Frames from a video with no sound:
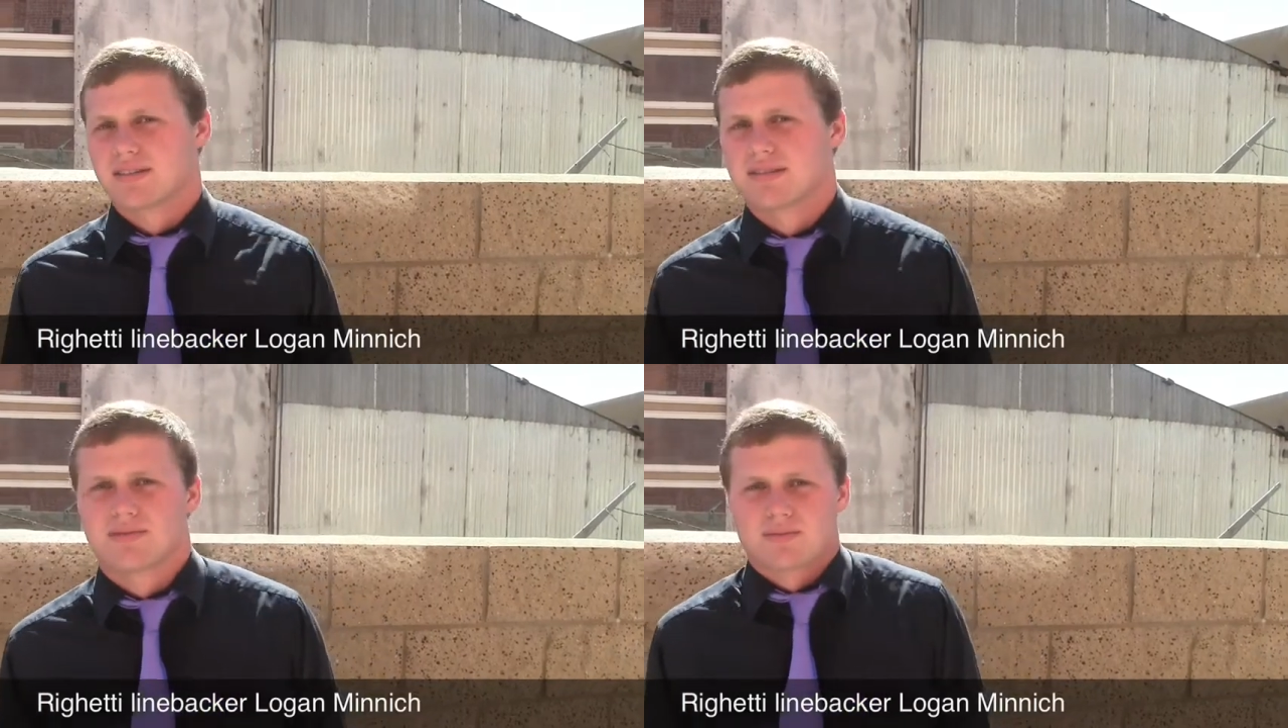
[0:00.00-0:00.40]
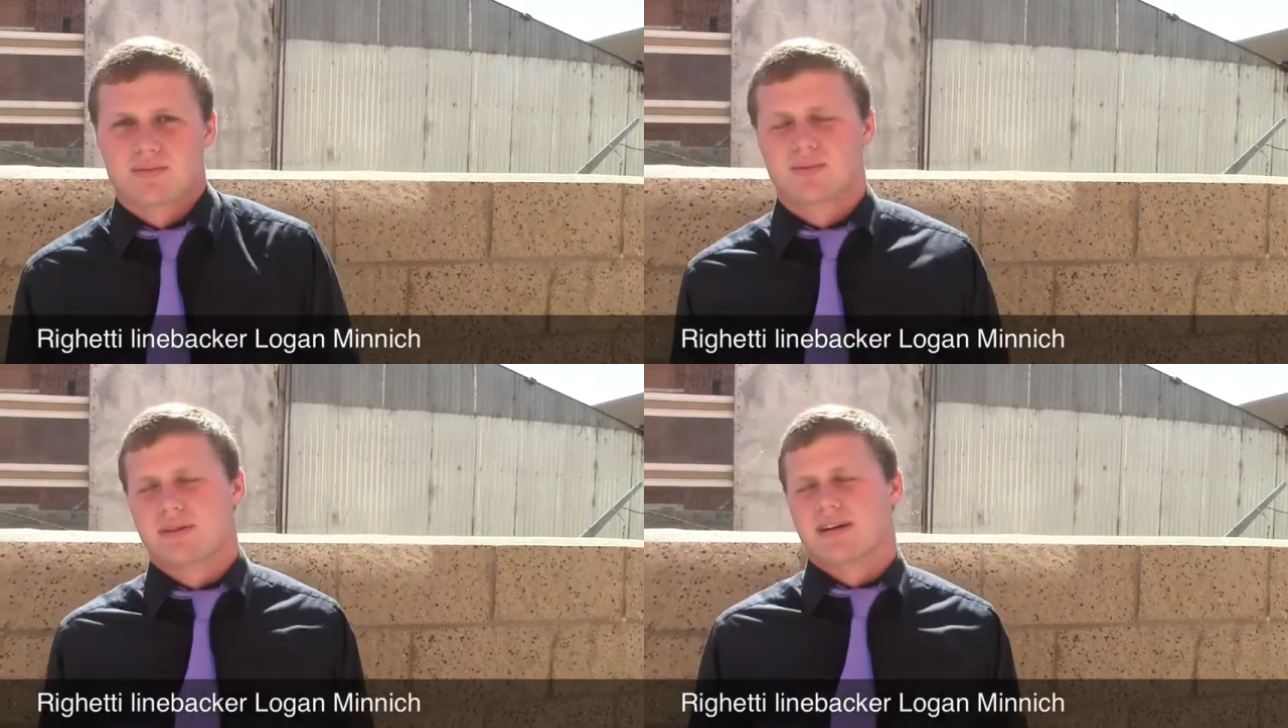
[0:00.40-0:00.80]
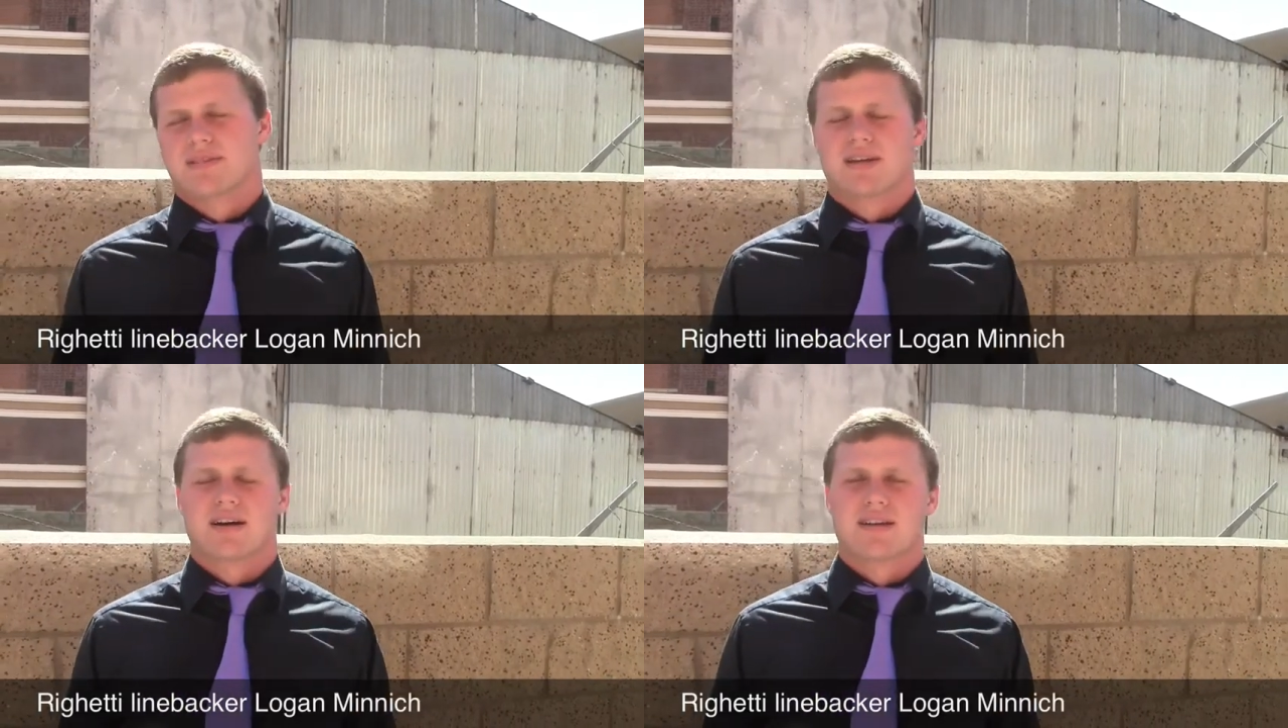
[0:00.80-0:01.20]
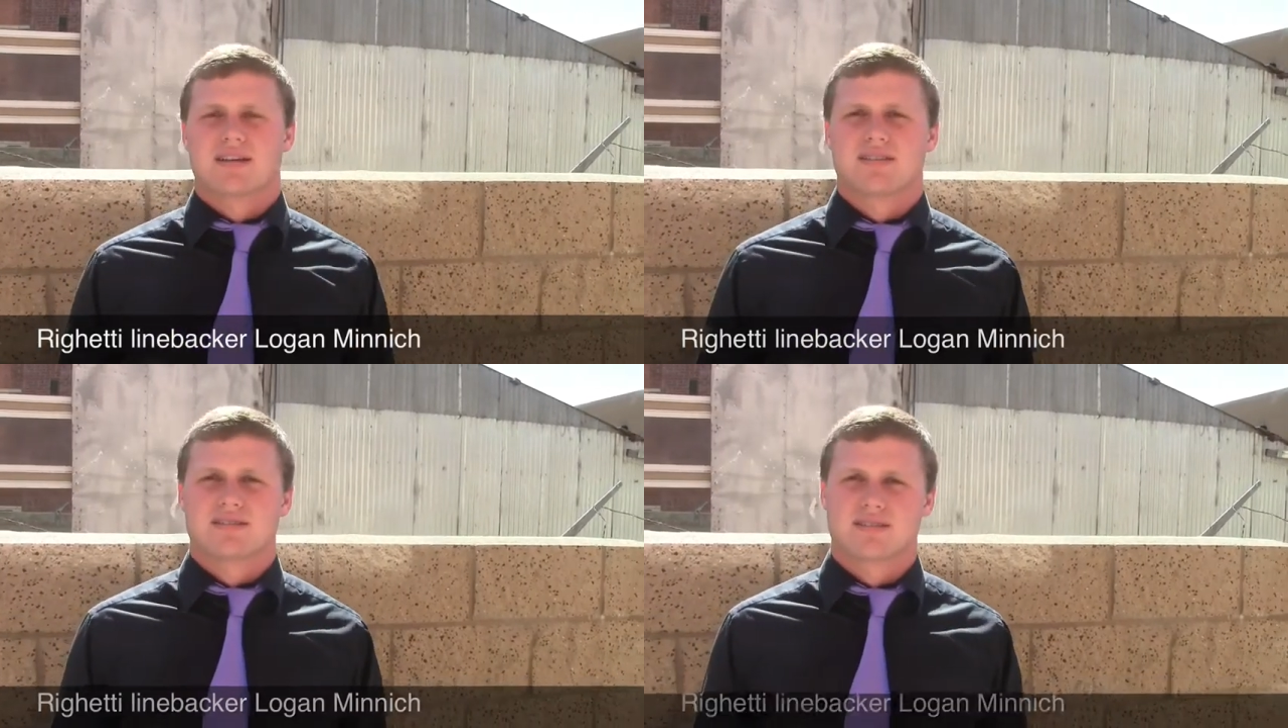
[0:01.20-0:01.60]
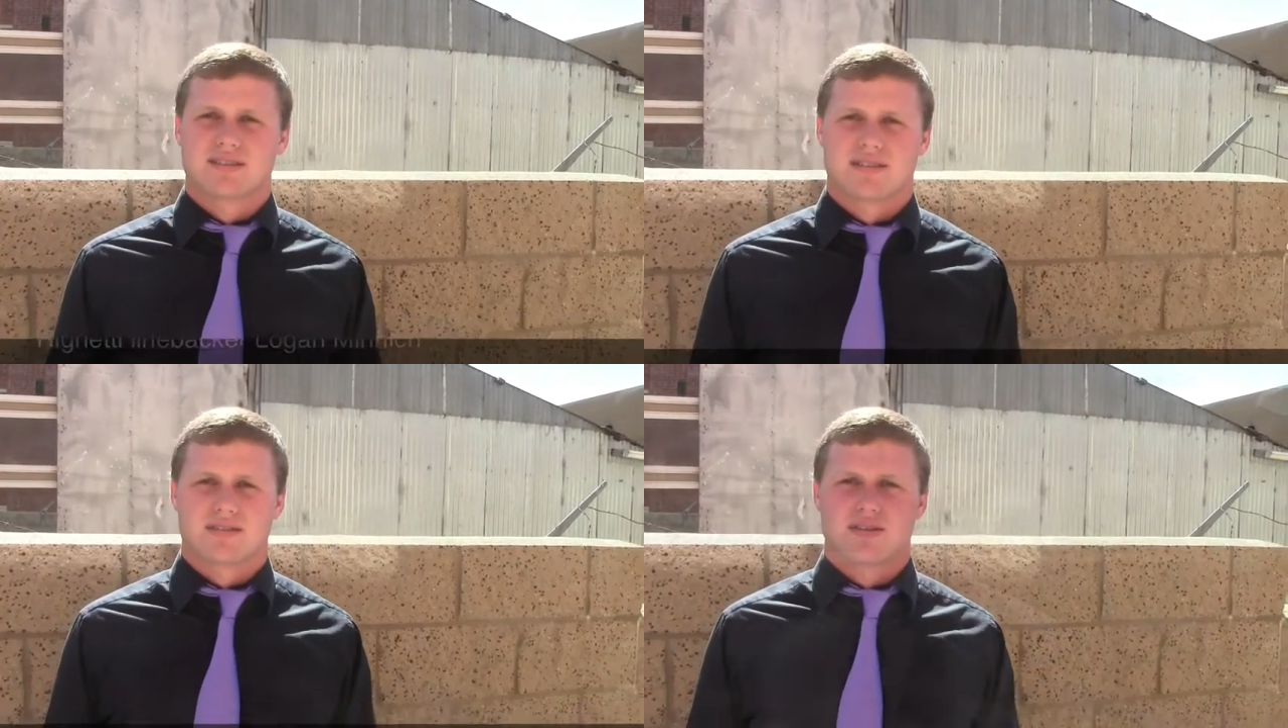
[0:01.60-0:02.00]
and we haven't gotten any
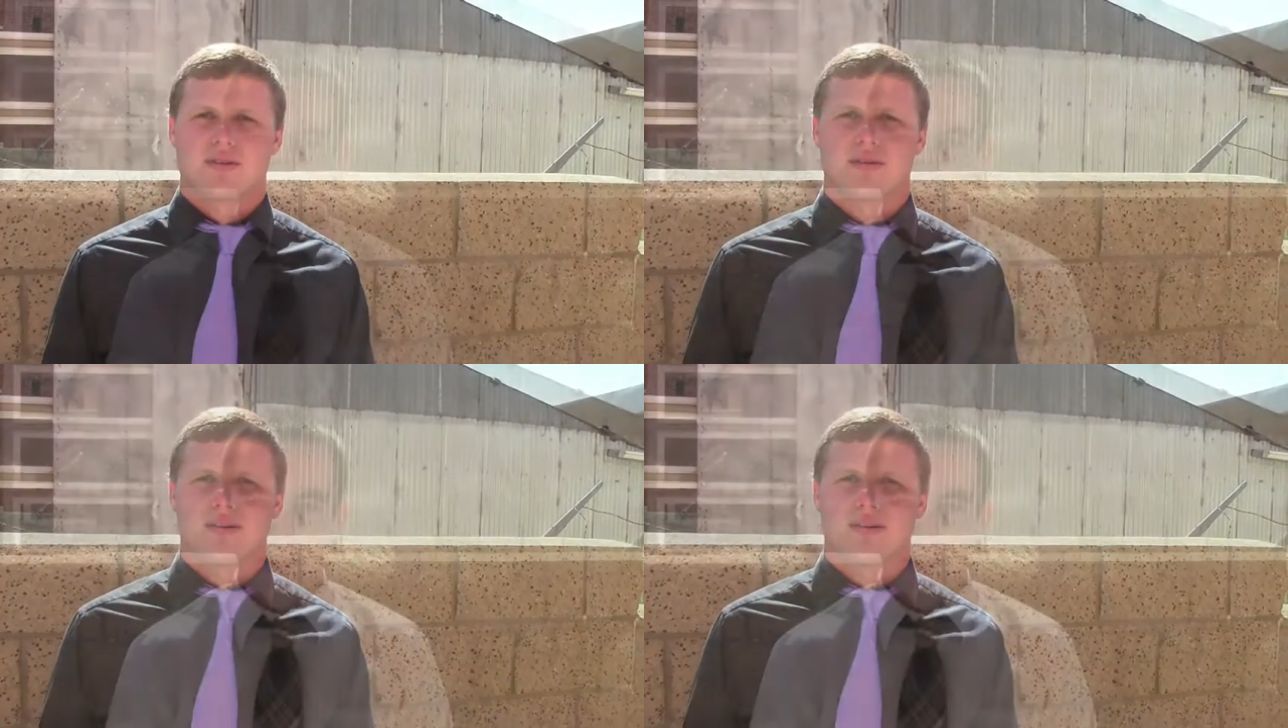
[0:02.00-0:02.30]
because of the three